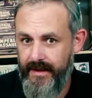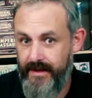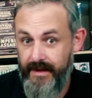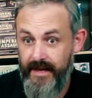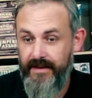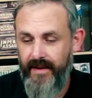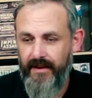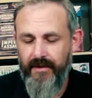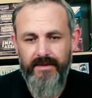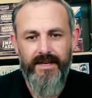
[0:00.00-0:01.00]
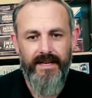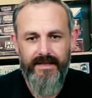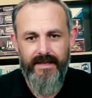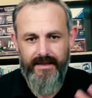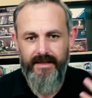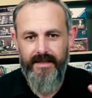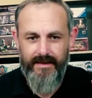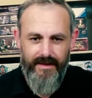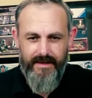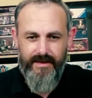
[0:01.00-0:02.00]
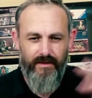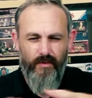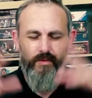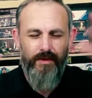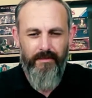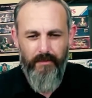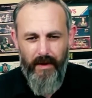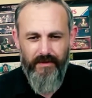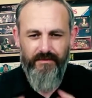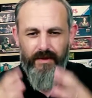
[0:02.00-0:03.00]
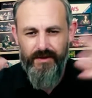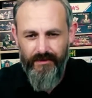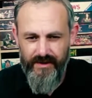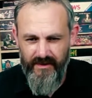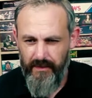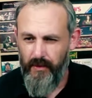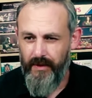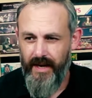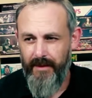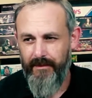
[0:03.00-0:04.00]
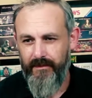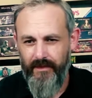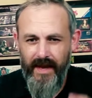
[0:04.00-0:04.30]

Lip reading: Detective Ella Grimes is it's got all the bells and whistles of a board game,